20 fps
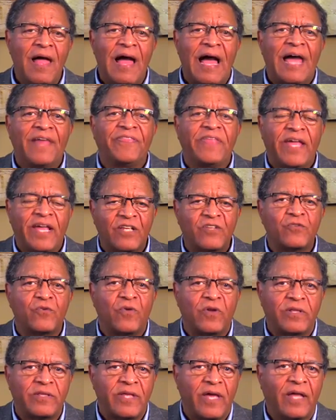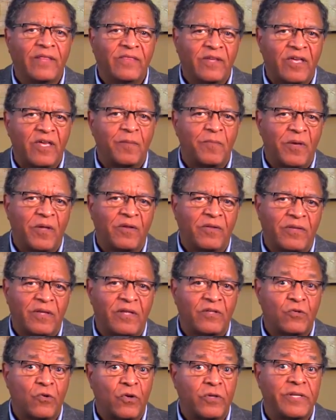I think it's going to take the community,
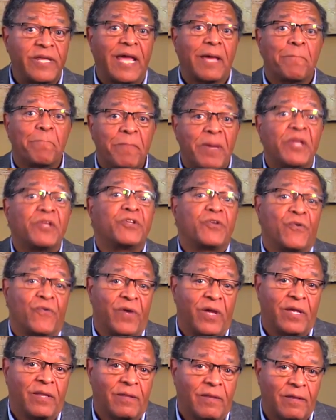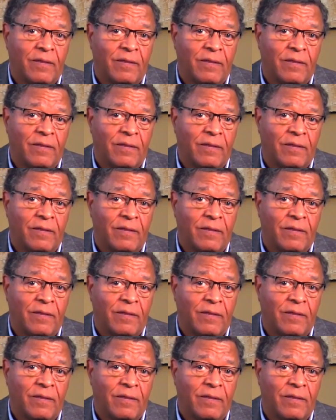it's going to take mentoring